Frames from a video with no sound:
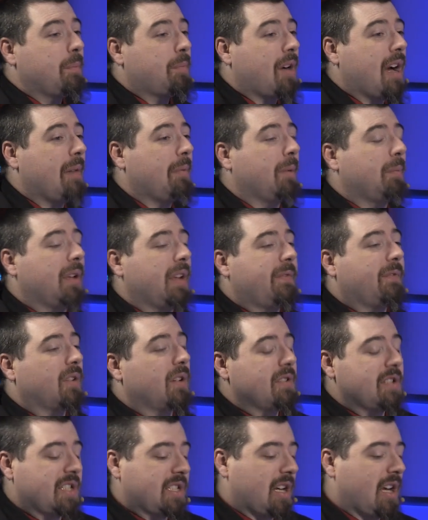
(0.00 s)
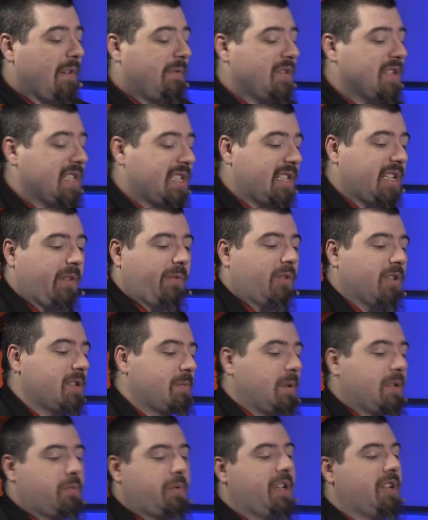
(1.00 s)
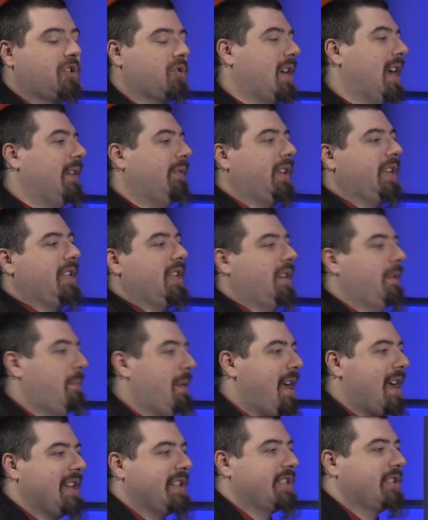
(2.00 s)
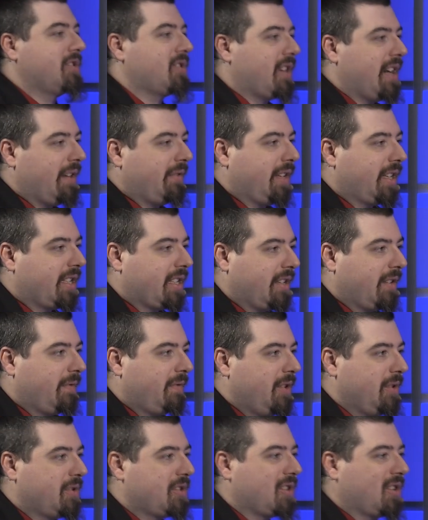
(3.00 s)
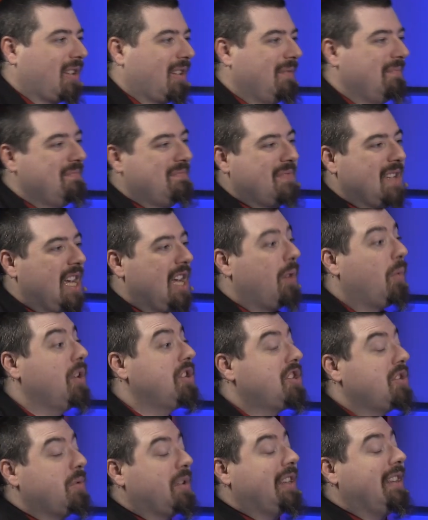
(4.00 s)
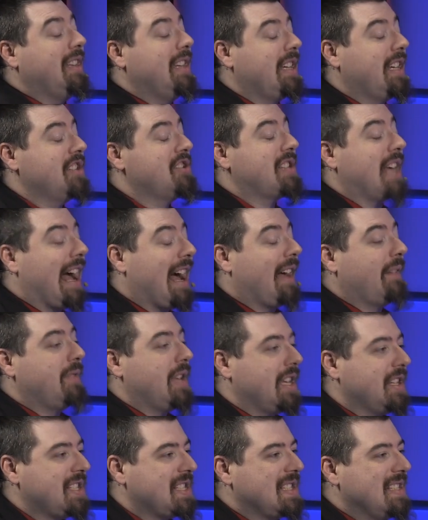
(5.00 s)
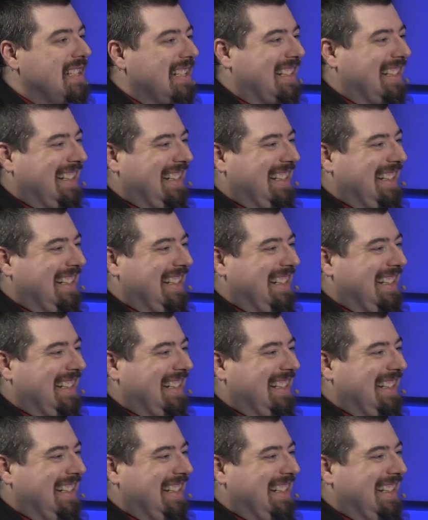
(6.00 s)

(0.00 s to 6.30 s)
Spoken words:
probably first off is the difference between traveling to the past and traveling to the future, which you would think is obvious.